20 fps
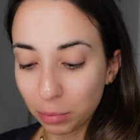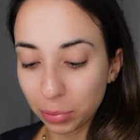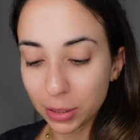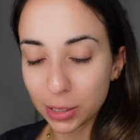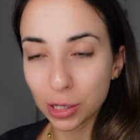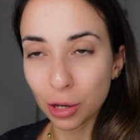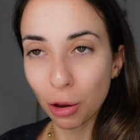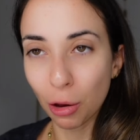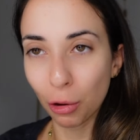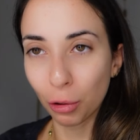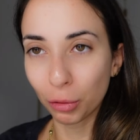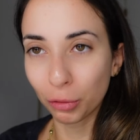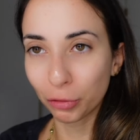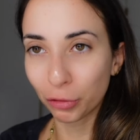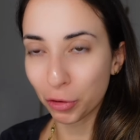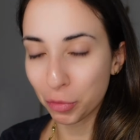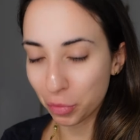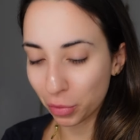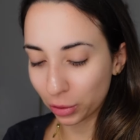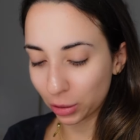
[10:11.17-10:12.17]
Please hold
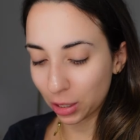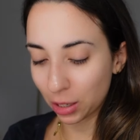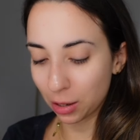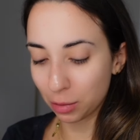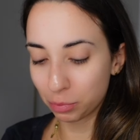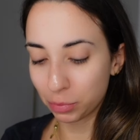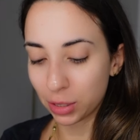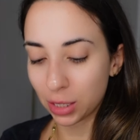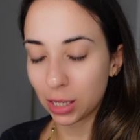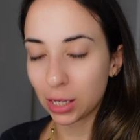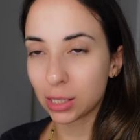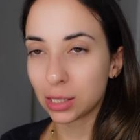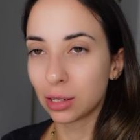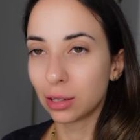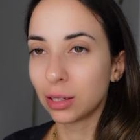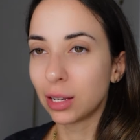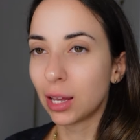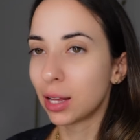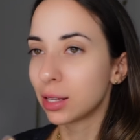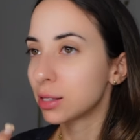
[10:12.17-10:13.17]
for more updates
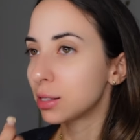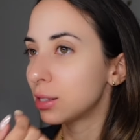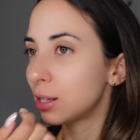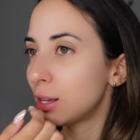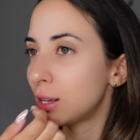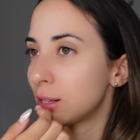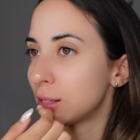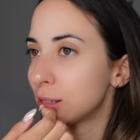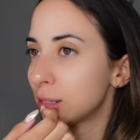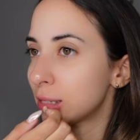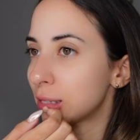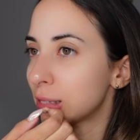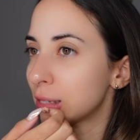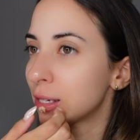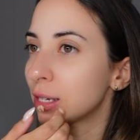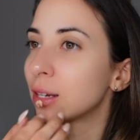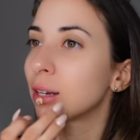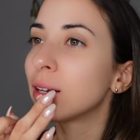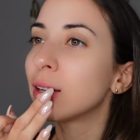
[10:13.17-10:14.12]
on that Since